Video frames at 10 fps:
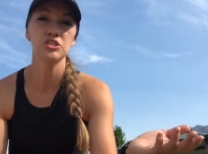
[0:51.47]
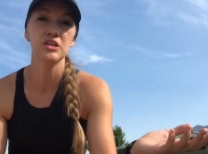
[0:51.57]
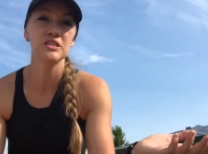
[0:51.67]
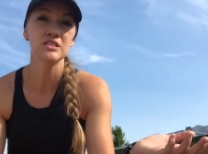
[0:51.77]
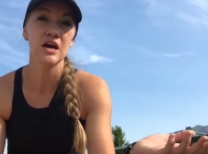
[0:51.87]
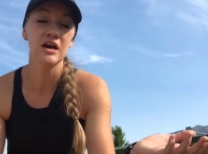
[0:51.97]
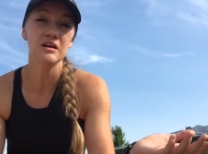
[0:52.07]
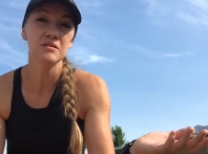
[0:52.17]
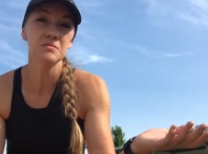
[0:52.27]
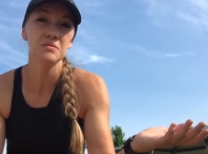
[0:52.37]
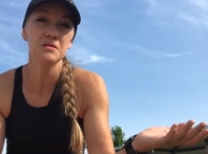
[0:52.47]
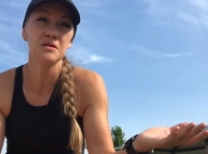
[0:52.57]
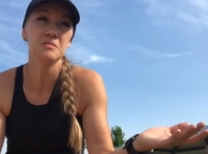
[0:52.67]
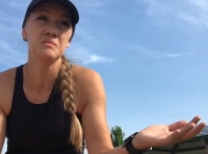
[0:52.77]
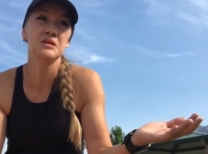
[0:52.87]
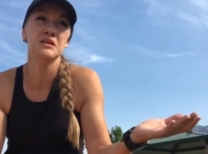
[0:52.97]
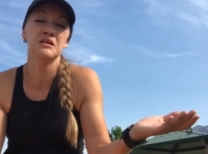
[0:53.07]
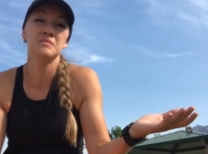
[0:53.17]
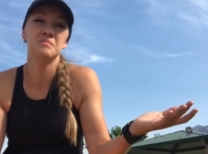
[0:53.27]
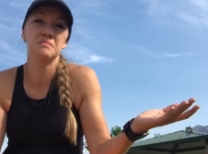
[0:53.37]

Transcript: then it's not really gonna